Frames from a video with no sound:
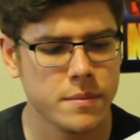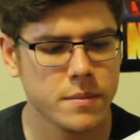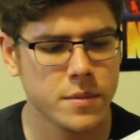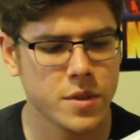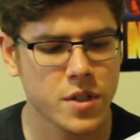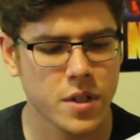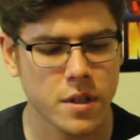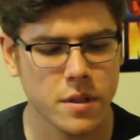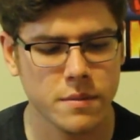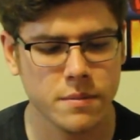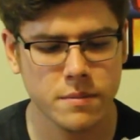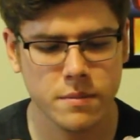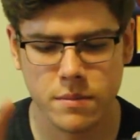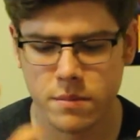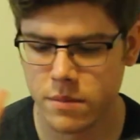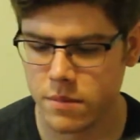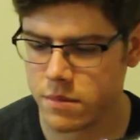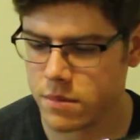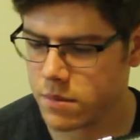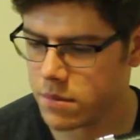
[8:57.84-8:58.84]
So
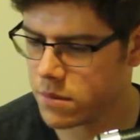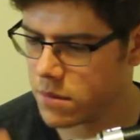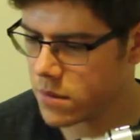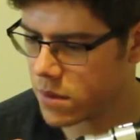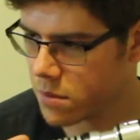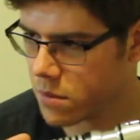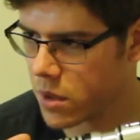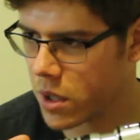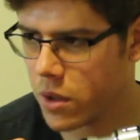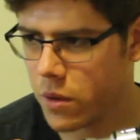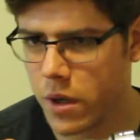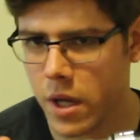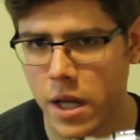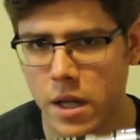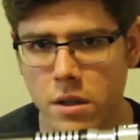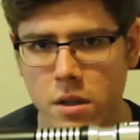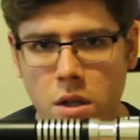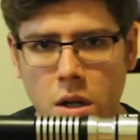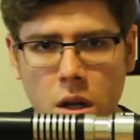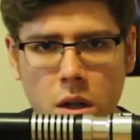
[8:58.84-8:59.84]
we can go
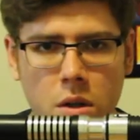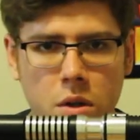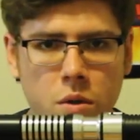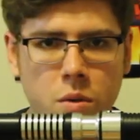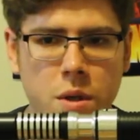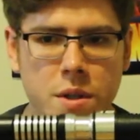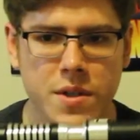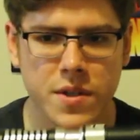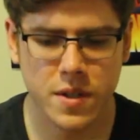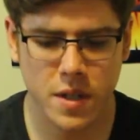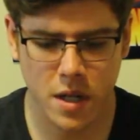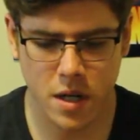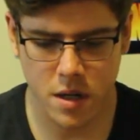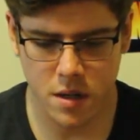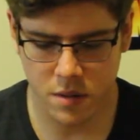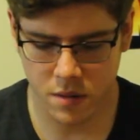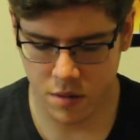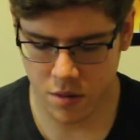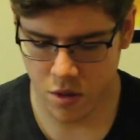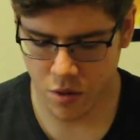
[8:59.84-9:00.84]
ahead and call it quits
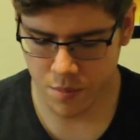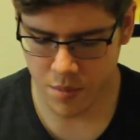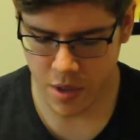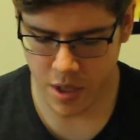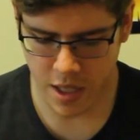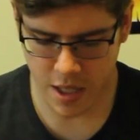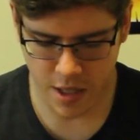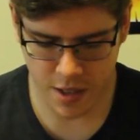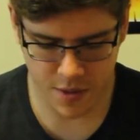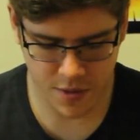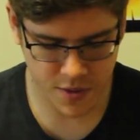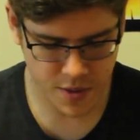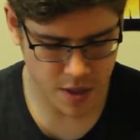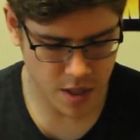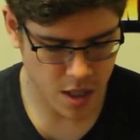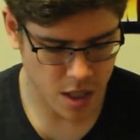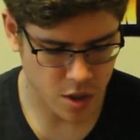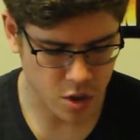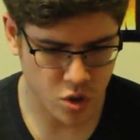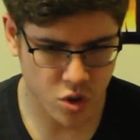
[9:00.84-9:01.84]
there. Hope you
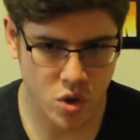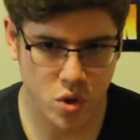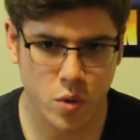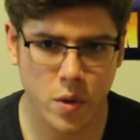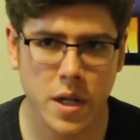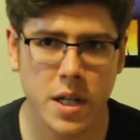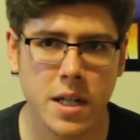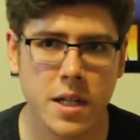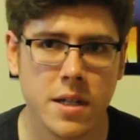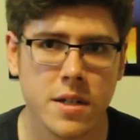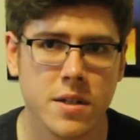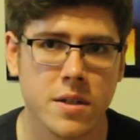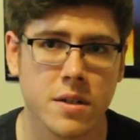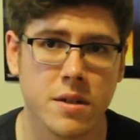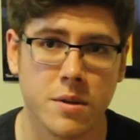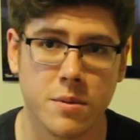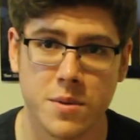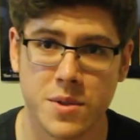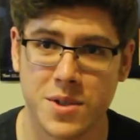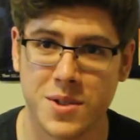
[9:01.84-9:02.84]
guys enjoyed it.
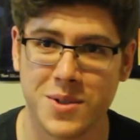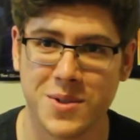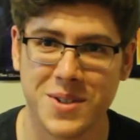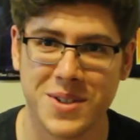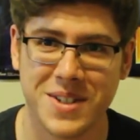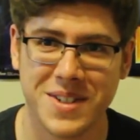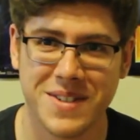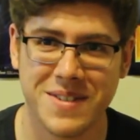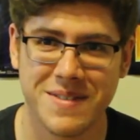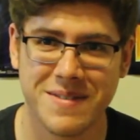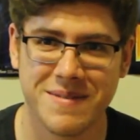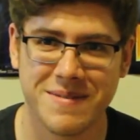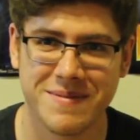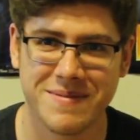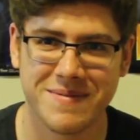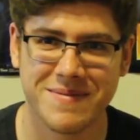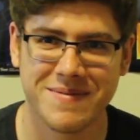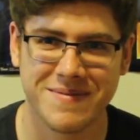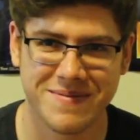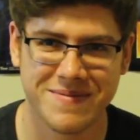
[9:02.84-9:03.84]
Are we still good?
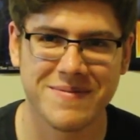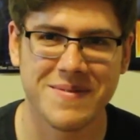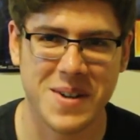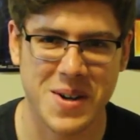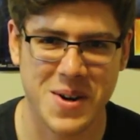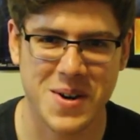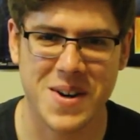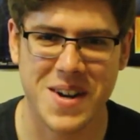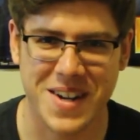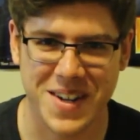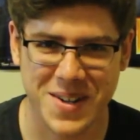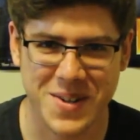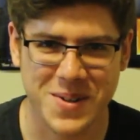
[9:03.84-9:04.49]
All right,